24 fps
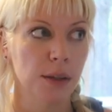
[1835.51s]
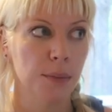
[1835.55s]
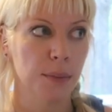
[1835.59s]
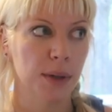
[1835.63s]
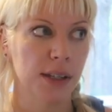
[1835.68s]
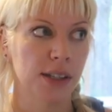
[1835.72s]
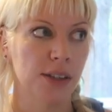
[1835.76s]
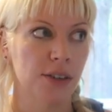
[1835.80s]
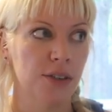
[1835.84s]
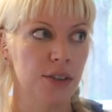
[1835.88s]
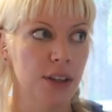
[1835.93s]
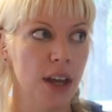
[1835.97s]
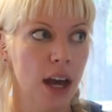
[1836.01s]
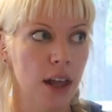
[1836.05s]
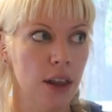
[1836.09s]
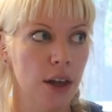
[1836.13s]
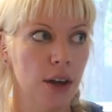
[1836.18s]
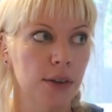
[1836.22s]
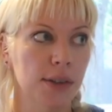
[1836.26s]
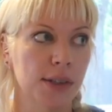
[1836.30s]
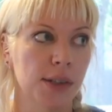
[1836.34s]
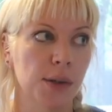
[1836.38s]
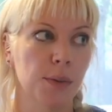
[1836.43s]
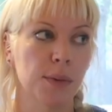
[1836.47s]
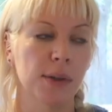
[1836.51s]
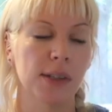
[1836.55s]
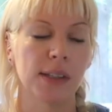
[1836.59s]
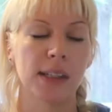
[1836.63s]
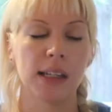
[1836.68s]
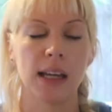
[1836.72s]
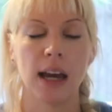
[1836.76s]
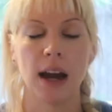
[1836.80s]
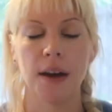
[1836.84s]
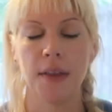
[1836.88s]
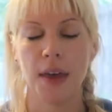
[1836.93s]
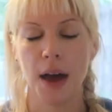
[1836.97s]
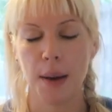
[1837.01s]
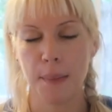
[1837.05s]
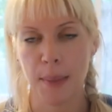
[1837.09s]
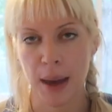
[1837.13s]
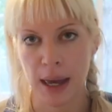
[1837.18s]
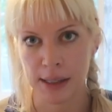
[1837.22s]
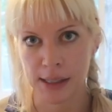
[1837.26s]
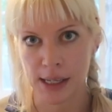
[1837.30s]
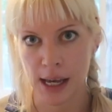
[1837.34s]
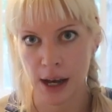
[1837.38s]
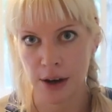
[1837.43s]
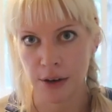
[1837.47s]
a mustard yellow, so we'll see how that
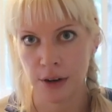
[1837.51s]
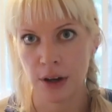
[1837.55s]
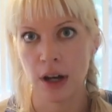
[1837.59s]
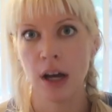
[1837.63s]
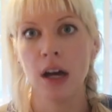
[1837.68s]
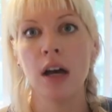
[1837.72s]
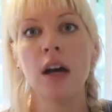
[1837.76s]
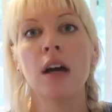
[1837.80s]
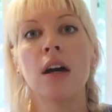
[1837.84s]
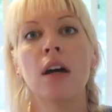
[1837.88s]
pans out.